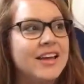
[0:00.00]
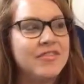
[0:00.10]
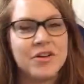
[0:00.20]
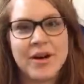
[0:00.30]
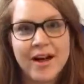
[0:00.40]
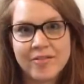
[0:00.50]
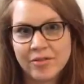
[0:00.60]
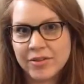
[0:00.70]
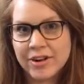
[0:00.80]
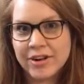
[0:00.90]
if you
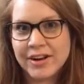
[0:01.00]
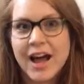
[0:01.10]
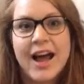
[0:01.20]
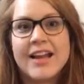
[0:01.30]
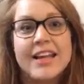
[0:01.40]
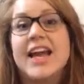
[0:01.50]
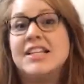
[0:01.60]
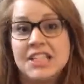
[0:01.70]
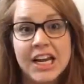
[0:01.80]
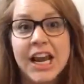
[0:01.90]
have not
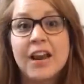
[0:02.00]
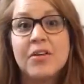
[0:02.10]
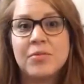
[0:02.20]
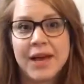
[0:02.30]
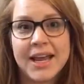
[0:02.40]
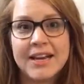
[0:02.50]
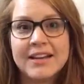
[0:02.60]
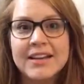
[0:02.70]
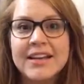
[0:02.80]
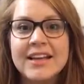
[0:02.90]
yet done it, right?